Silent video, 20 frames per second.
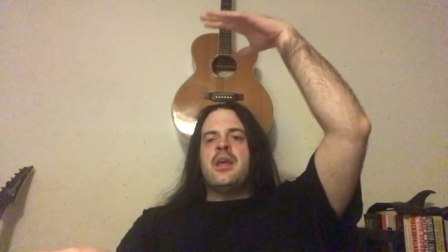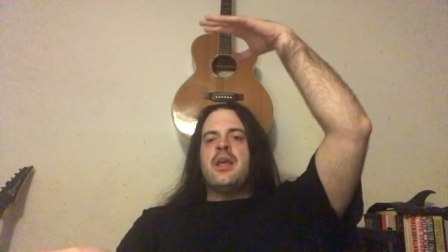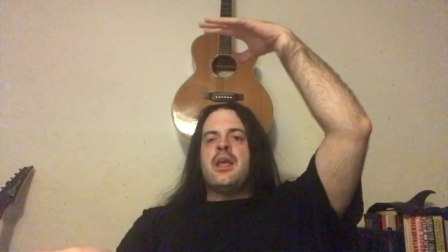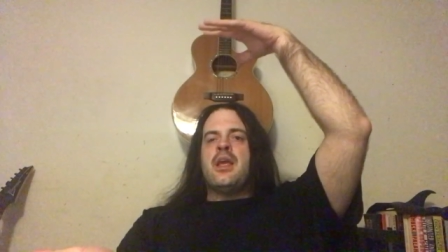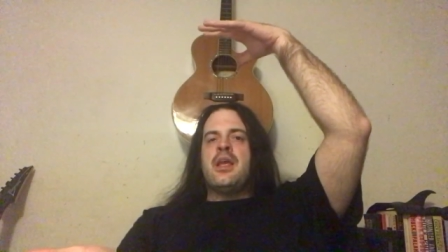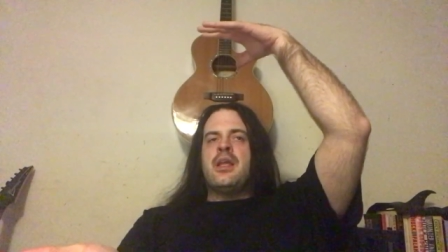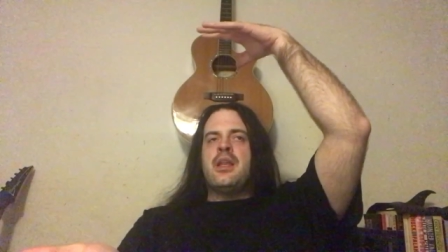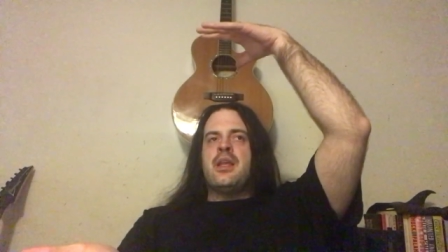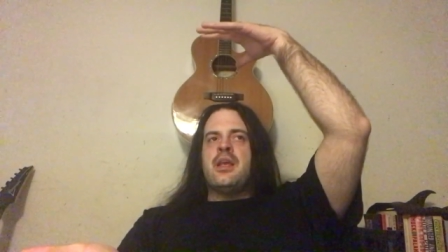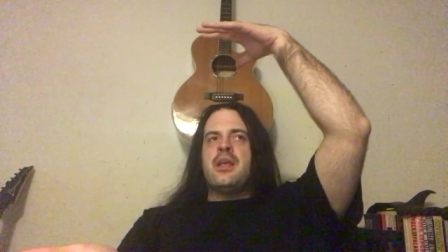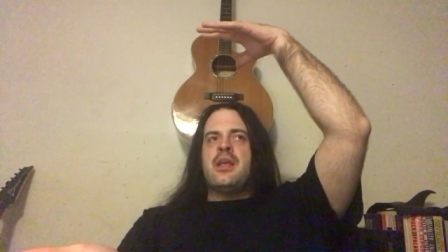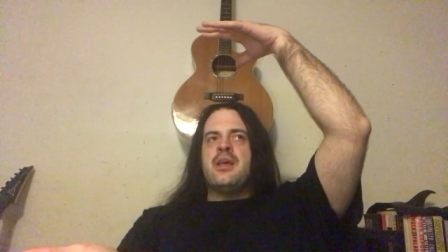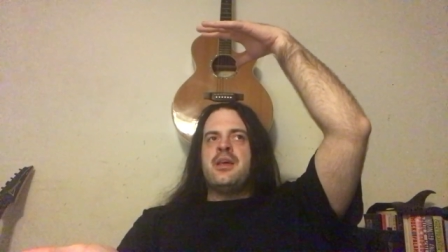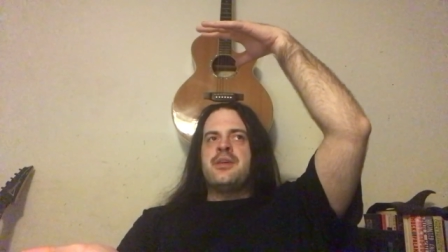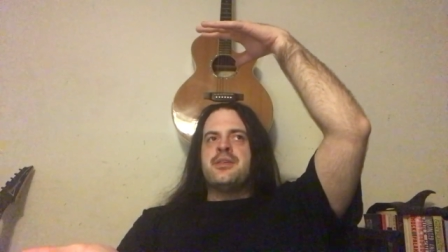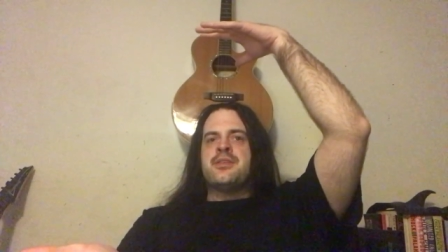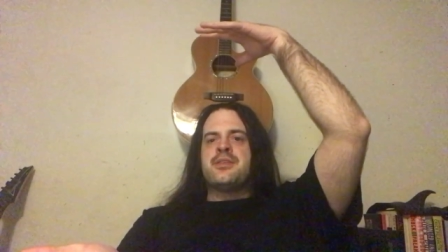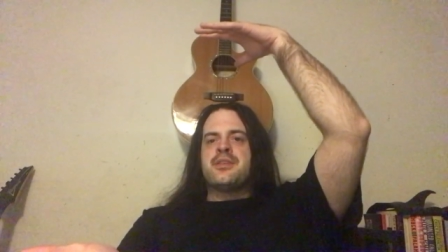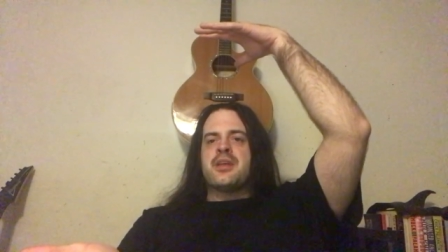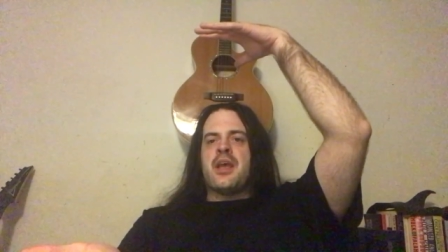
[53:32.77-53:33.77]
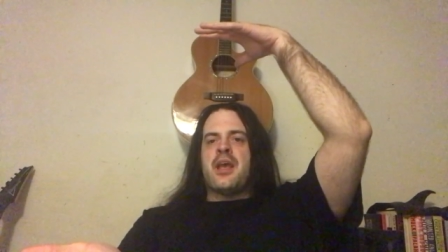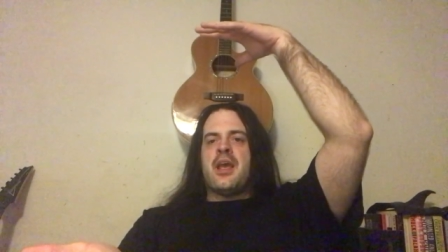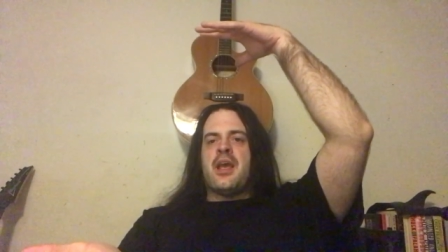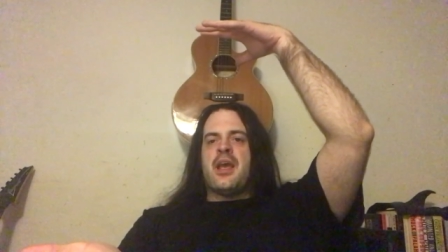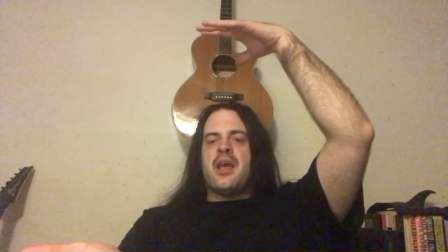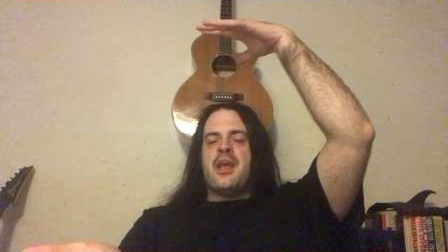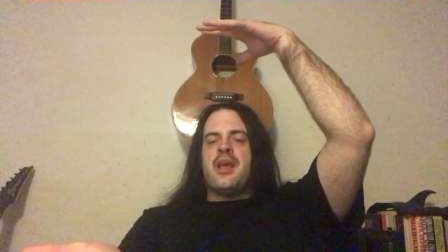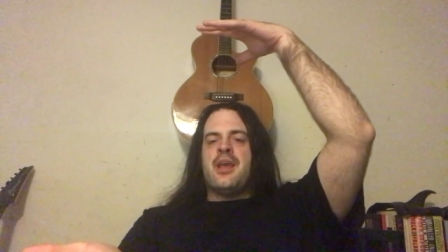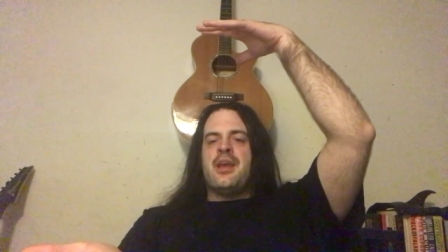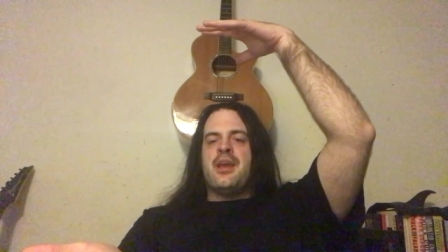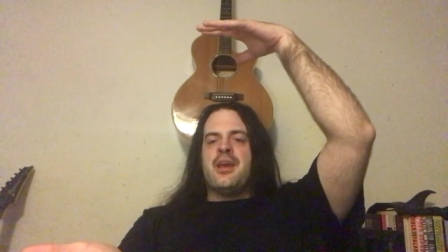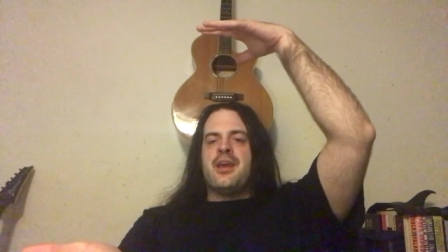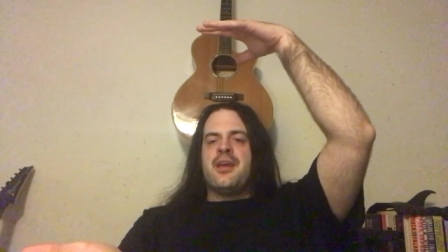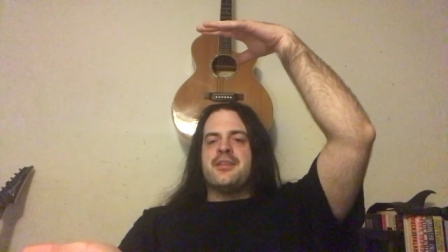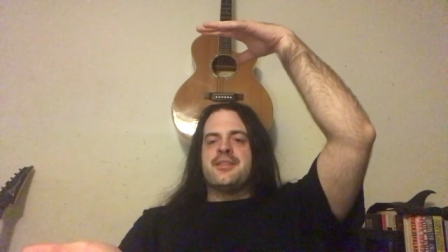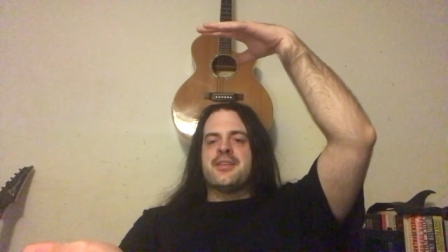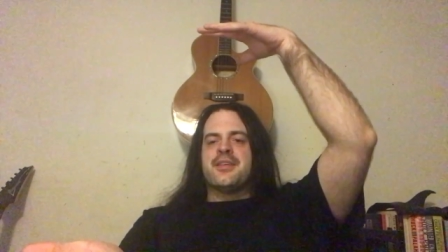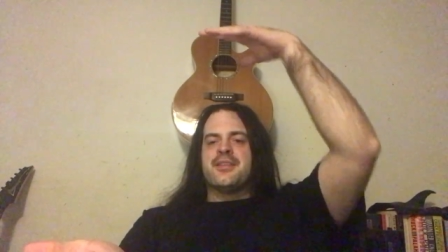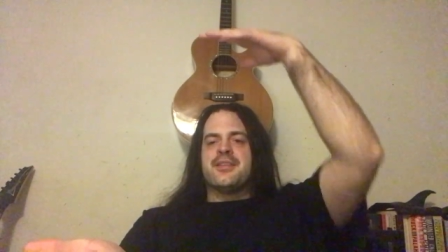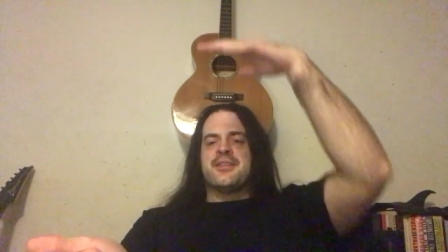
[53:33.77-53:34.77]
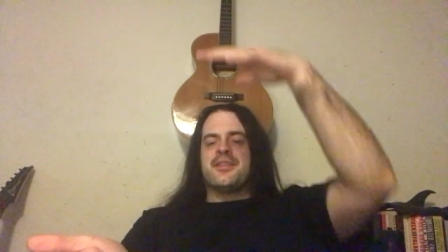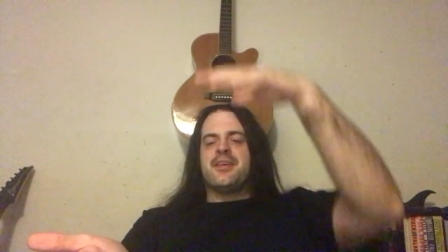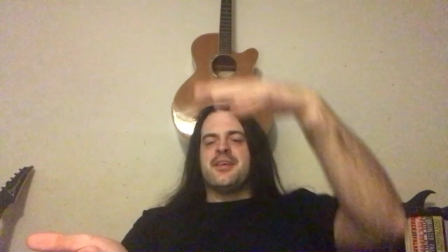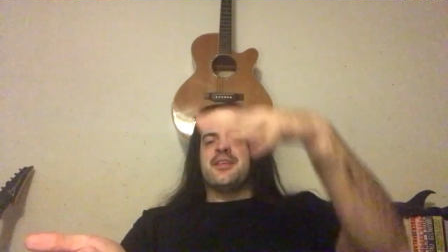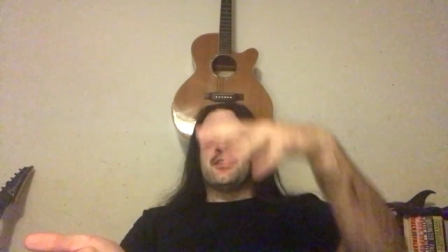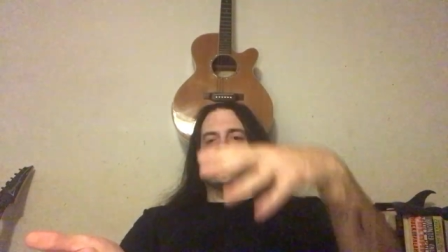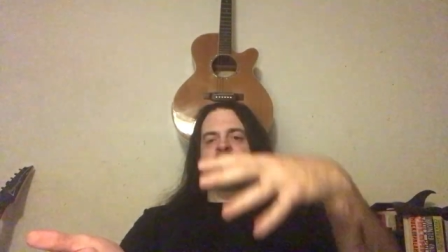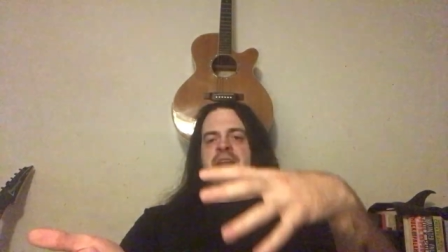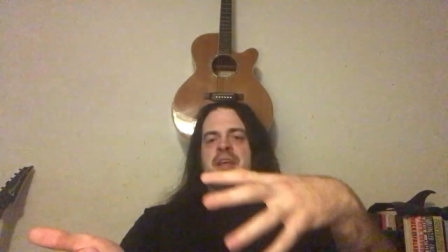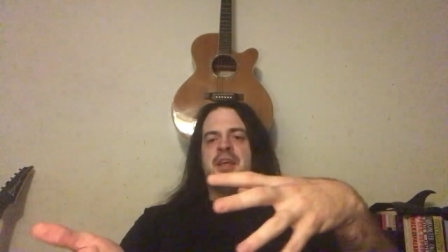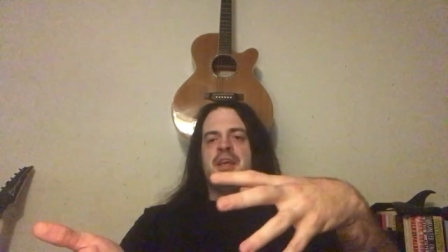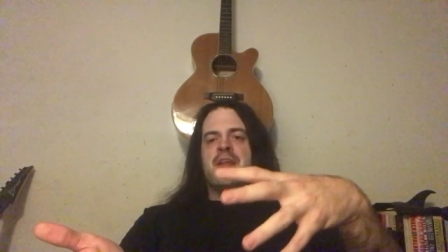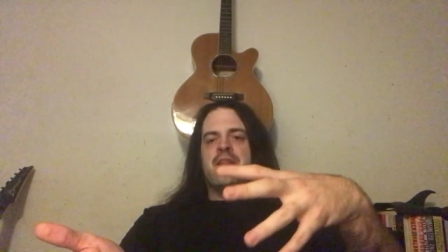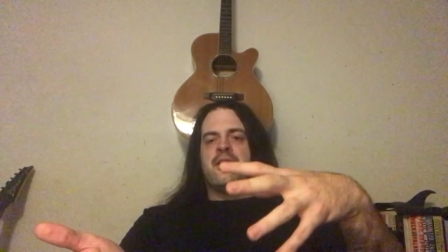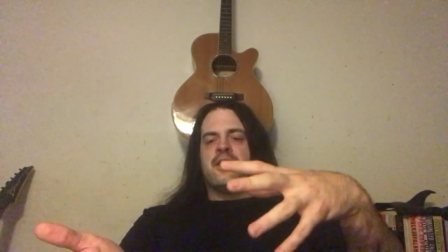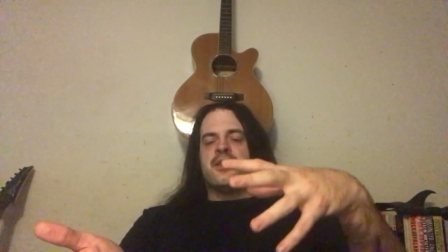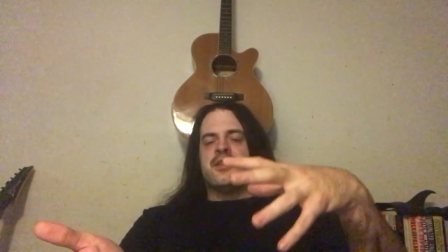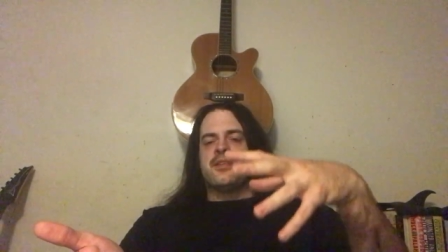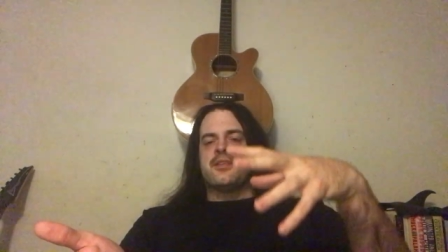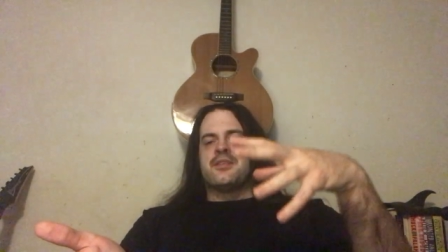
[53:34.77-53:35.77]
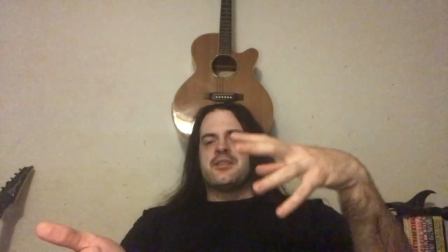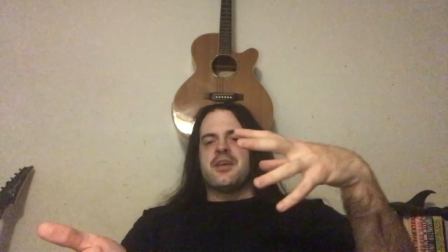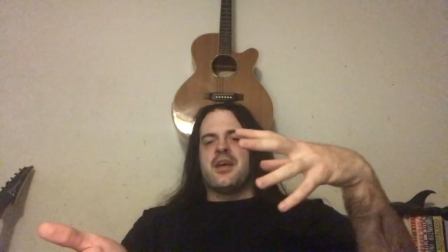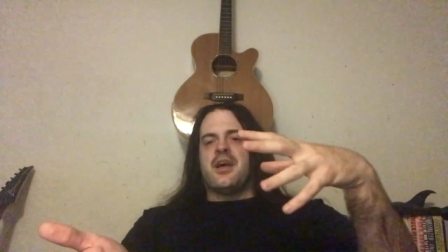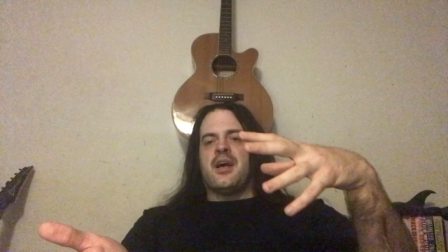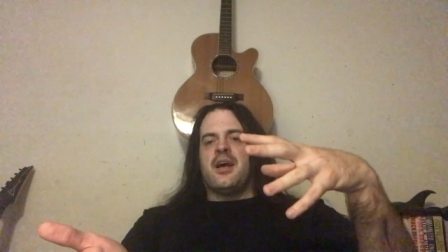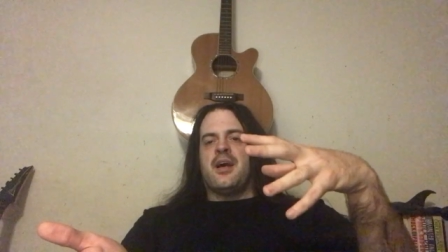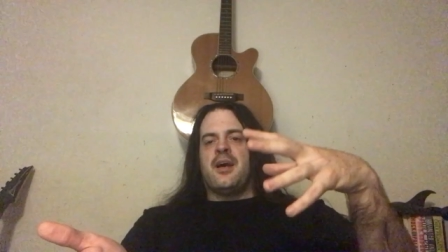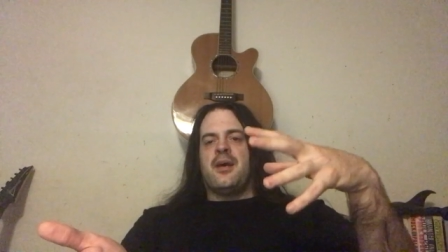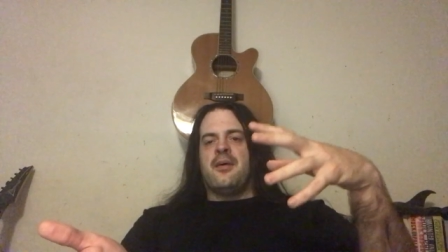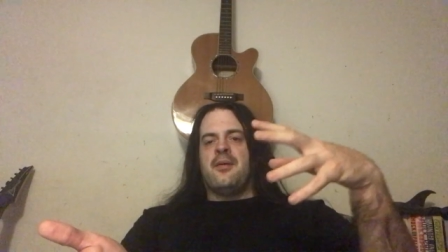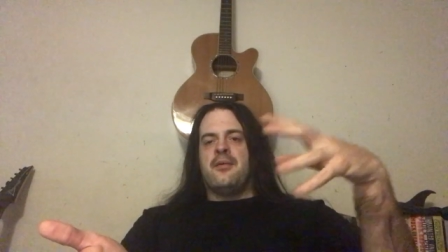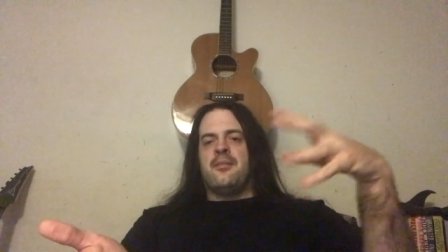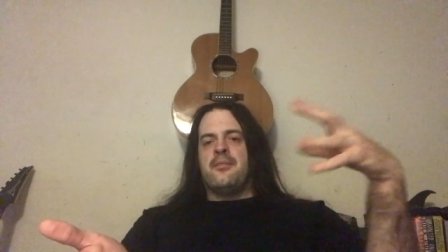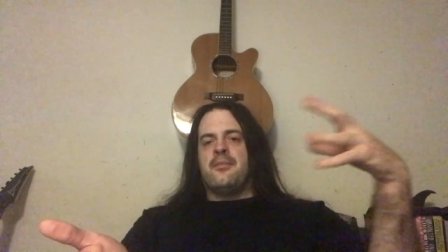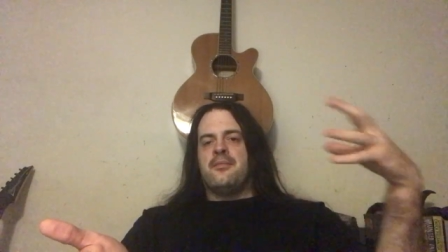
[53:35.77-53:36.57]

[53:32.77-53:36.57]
it is a it's it's this this uh,